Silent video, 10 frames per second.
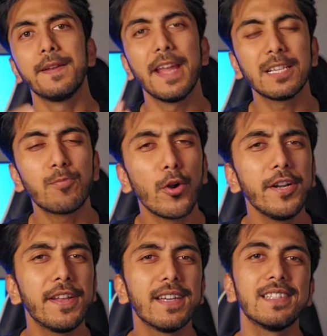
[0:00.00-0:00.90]
Next
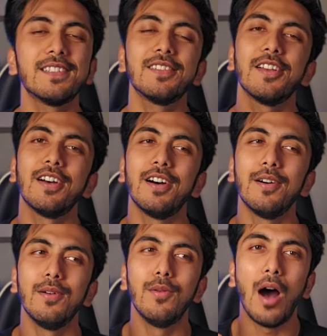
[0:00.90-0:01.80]
point is,
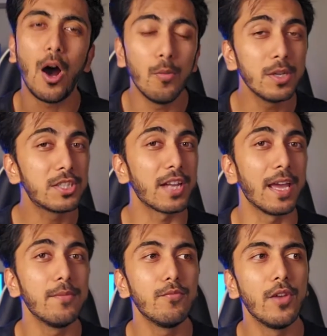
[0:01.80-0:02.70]
how much
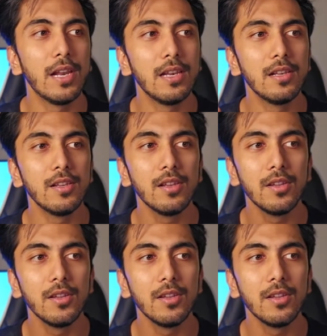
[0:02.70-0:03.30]
time will